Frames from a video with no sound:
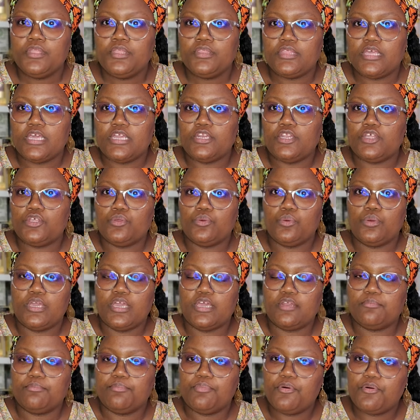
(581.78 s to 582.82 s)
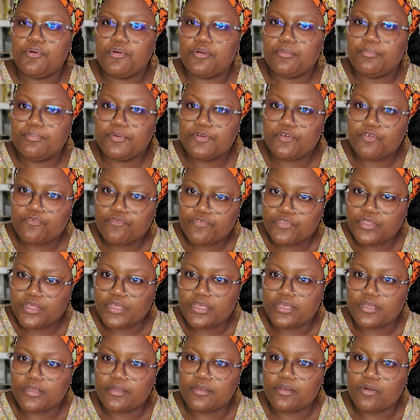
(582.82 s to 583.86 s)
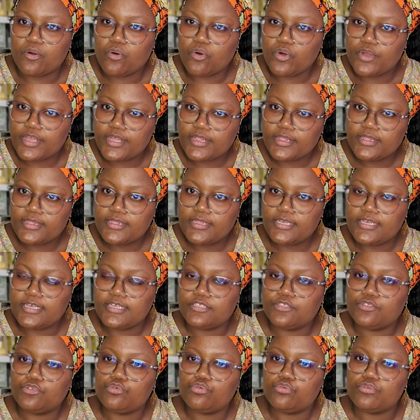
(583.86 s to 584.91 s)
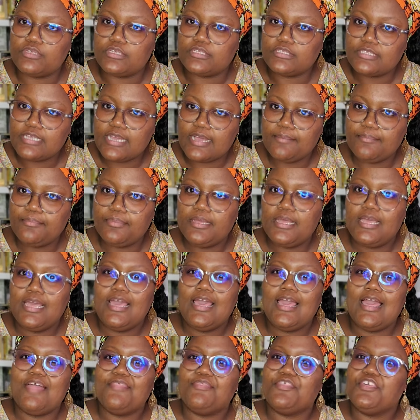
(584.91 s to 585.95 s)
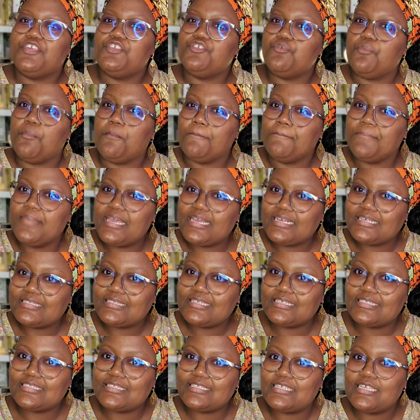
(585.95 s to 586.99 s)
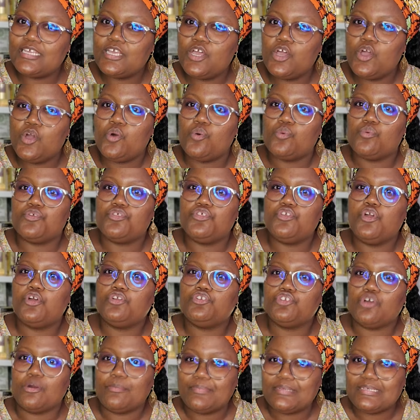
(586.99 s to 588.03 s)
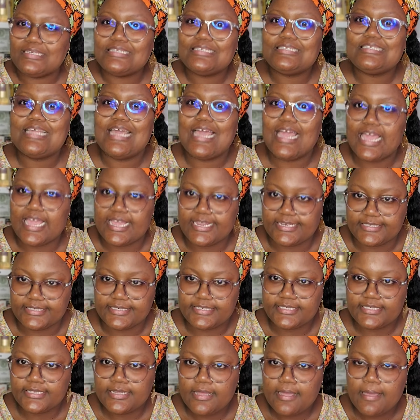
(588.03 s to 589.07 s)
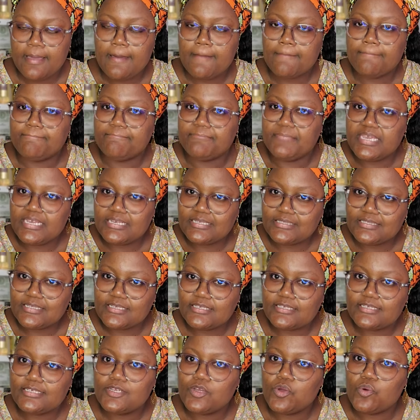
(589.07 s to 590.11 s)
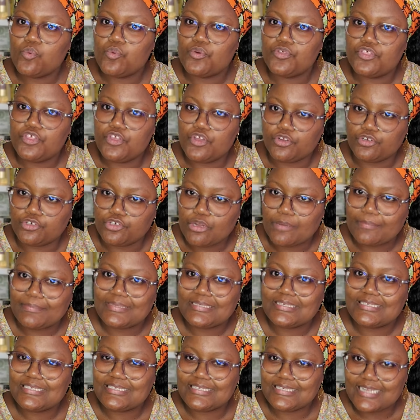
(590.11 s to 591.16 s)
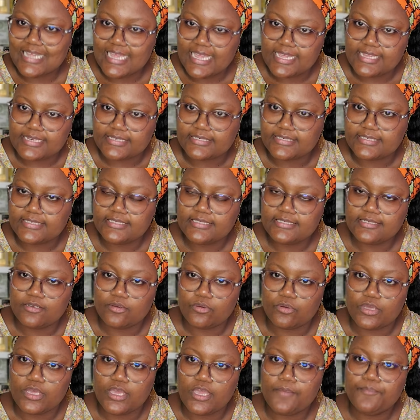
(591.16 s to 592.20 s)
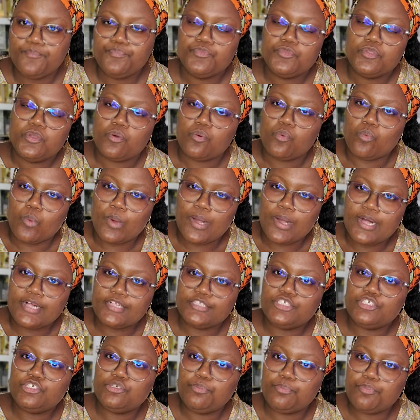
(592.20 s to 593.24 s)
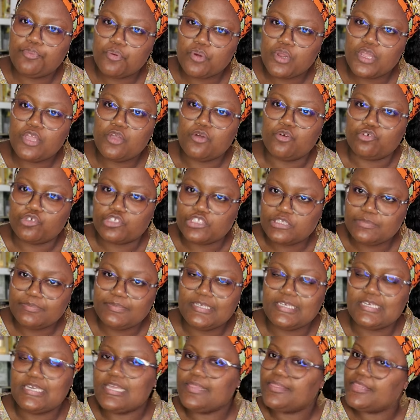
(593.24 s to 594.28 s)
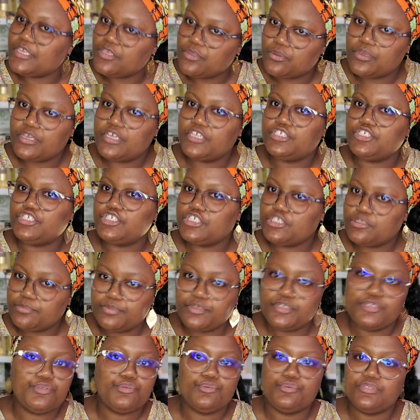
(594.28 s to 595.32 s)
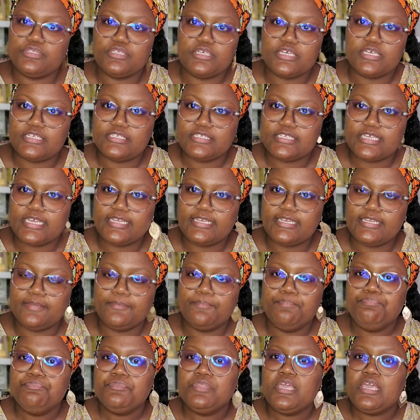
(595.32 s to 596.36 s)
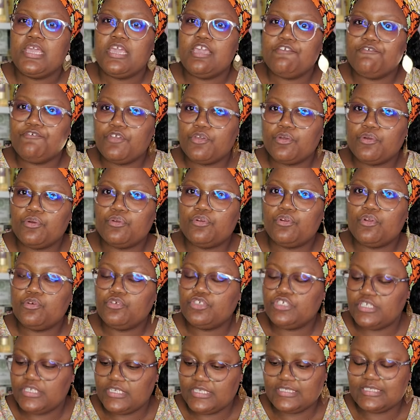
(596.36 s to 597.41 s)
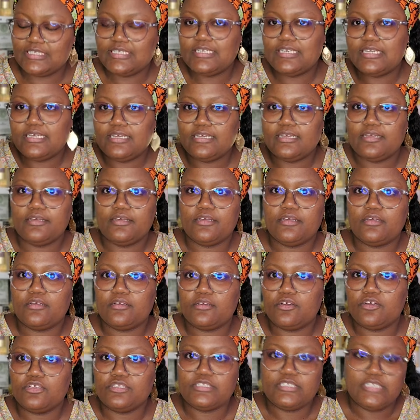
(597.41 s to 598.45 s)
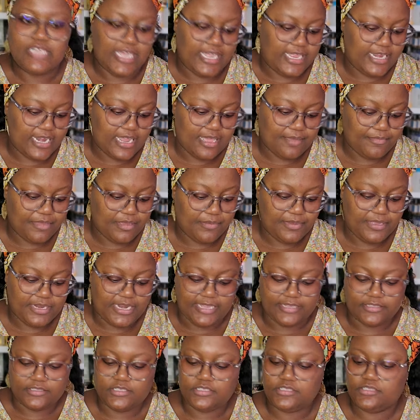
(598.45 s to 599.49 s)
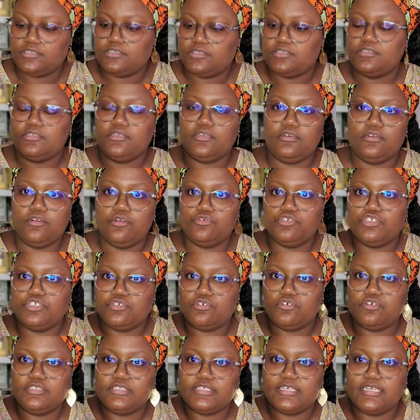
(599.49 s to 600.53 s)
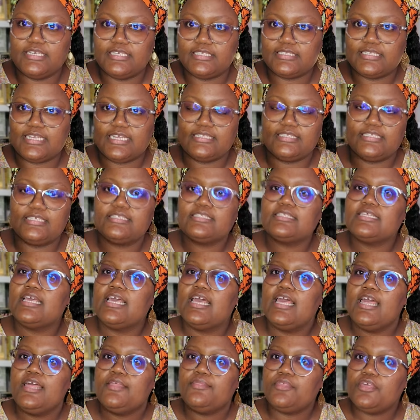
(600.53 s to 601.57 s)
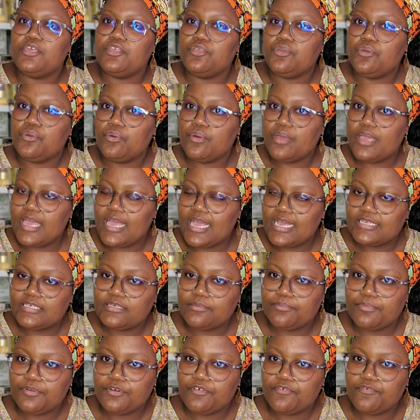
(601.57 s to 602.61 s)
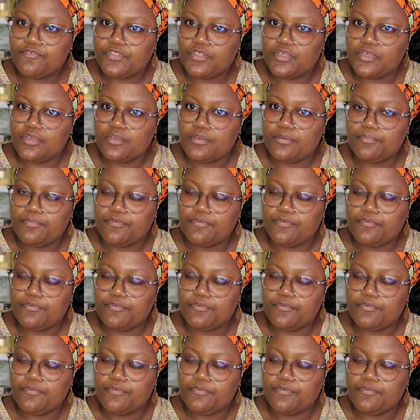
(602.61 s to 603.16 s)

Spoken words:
then you can pour a bit of the oil into the tub and then you mix it with your dominant hand. Mix it with your dominant hand. Okay, while you pray or speak, and then you can just be using it daily. If your lotion is in a container, maybe like these lotion containers like this, then you add a bit of the